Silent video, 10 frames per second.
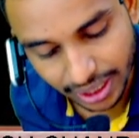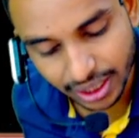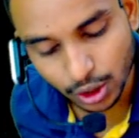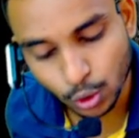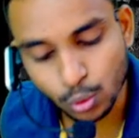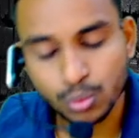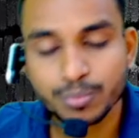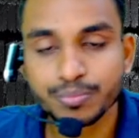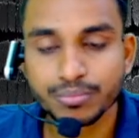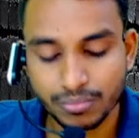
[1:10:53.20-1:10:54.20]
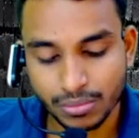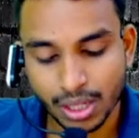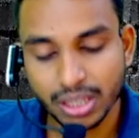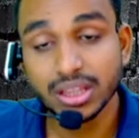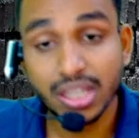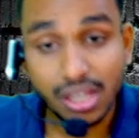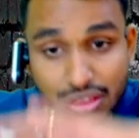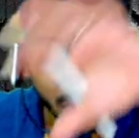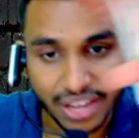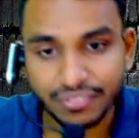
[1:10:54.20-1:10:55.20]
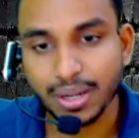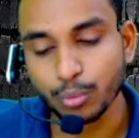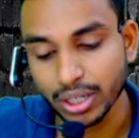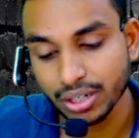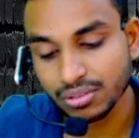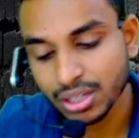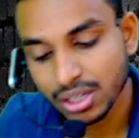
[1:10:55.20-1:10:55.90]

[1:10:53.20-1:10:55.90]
into these five components.